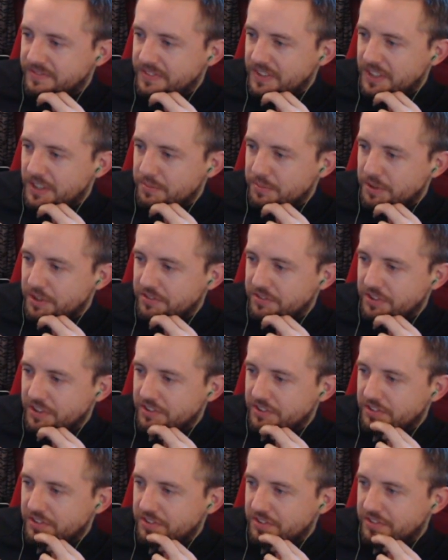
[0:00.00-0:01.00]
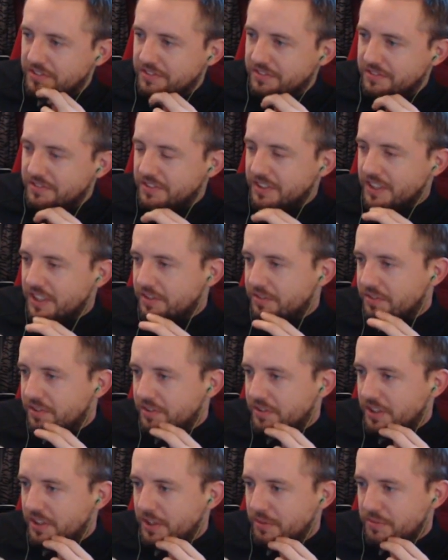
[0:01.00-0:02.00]
Yeah, it makes sense. Allows
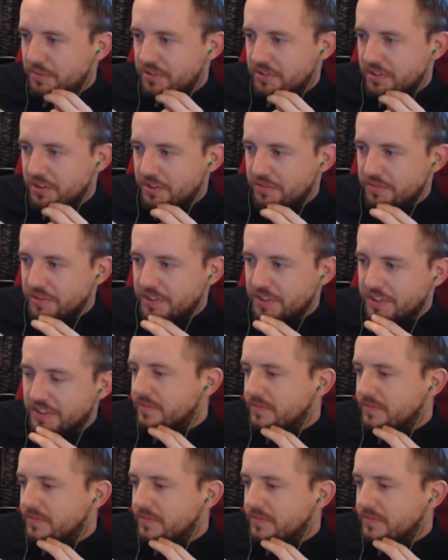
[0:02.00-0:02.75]
the hip to turn further.